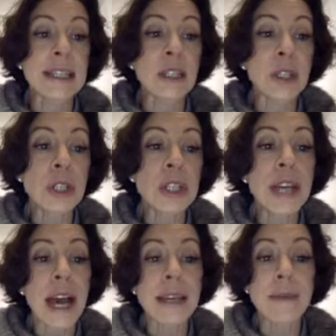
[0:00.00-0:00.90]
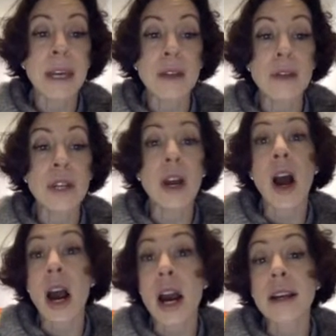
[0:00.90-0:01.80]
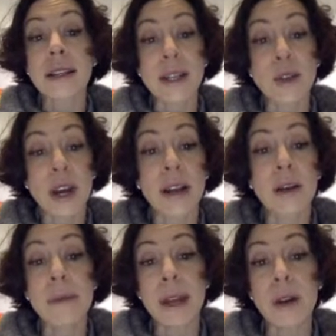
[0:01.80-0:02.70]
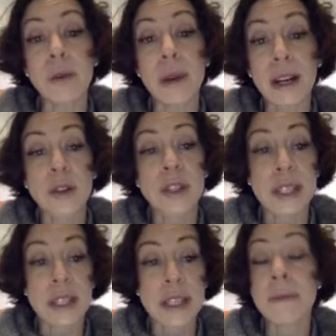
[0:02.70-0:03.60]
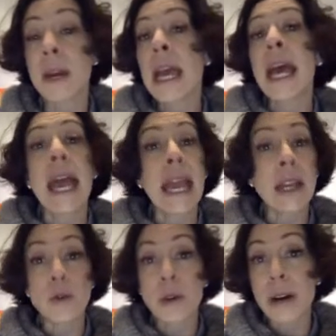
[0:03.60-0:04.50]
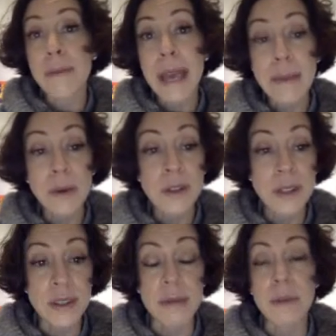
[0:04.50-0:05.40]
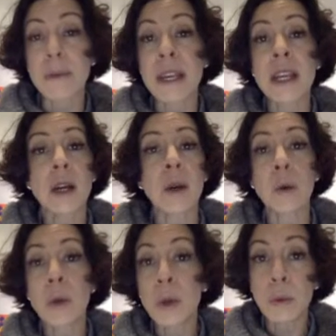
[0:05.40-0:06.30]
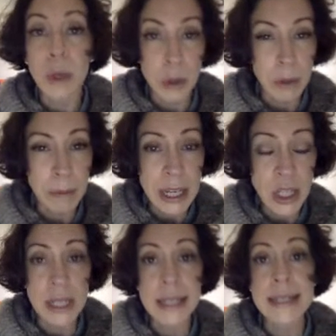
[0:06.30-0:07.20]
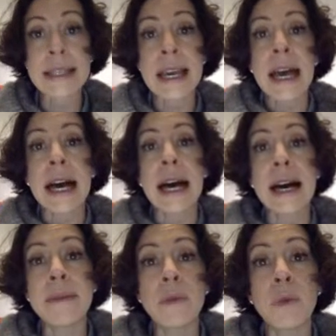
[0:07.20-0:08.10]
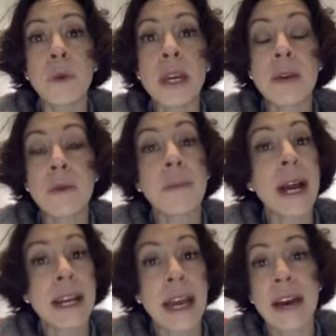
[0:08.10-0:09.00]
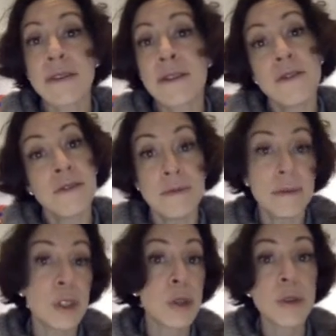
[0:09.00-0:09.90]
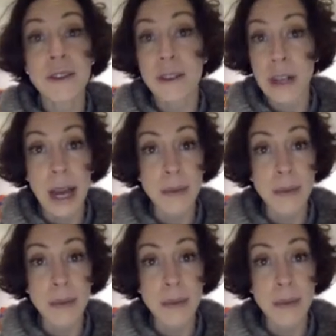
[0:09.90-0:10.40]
is learn to document using our electronic medical record system and or our paper system. Depending on who your patient is, we might have two different